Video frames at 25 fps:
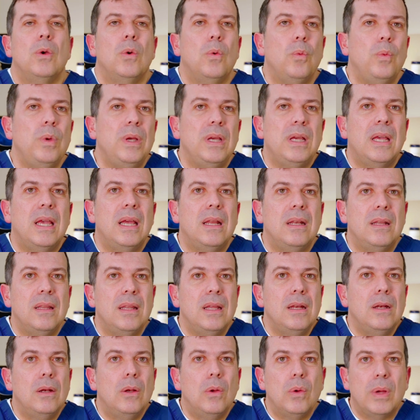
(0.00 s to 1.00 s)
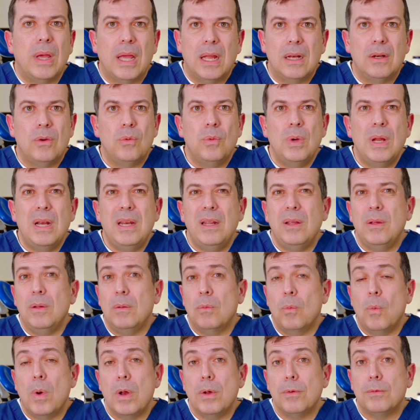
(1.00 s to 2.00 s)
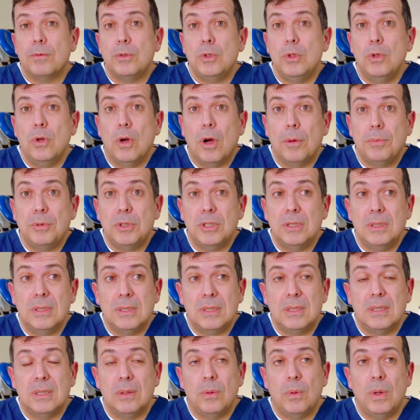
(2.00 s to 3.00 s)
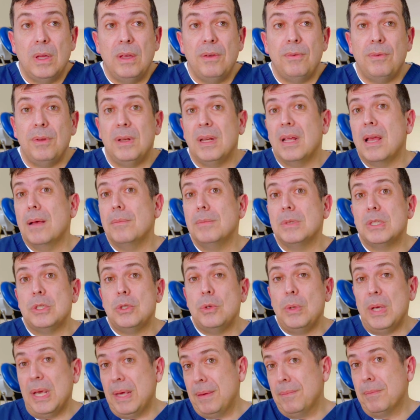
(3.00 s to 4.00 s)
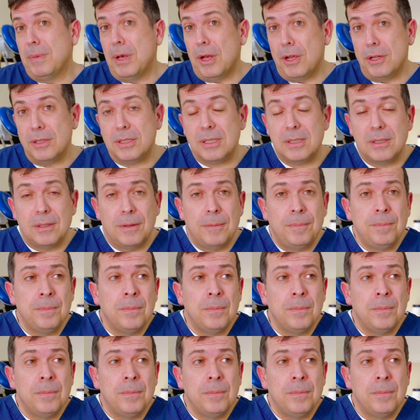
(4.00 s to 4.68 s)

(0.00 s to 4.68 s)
we can then look at really one of two options if it comes to implants.